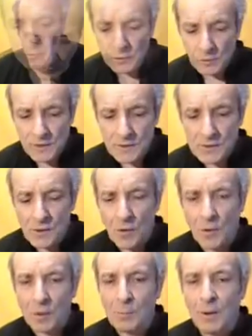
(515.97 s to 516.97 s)
So this is
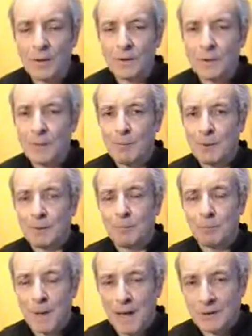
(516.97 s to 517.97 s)
all about coming
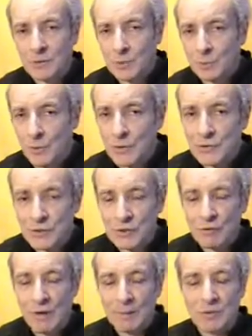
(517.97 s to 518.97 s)
back to what's
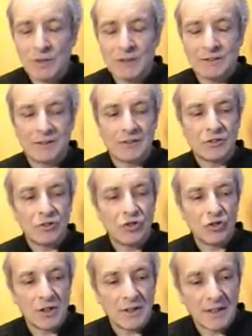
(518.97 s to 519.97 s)
described here as
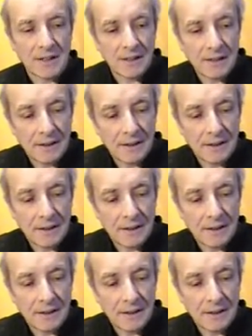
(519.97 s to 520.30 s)
Citta.